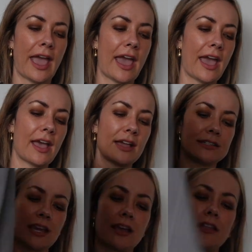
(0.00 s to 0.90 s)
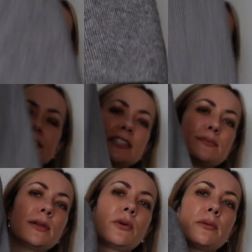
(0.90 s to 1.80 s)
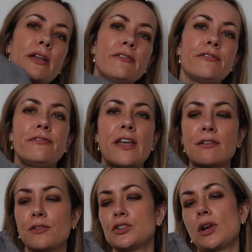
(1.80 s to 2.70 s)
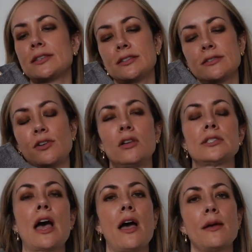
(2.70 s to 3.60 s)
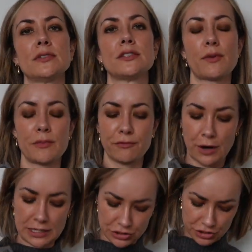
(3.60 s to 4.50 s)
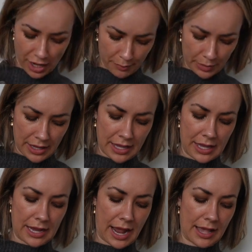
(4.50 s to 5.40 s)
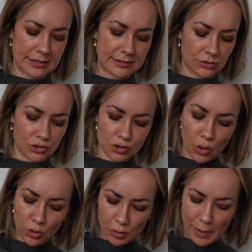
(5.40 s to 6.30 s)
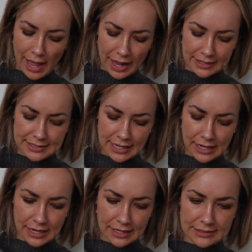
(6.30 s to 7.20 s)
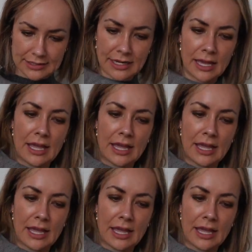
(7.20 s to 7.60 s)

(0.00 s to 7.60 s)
And this has been one of my favorite dresses of all time. This is from the Frankie shop. It has little shoulder pads in it.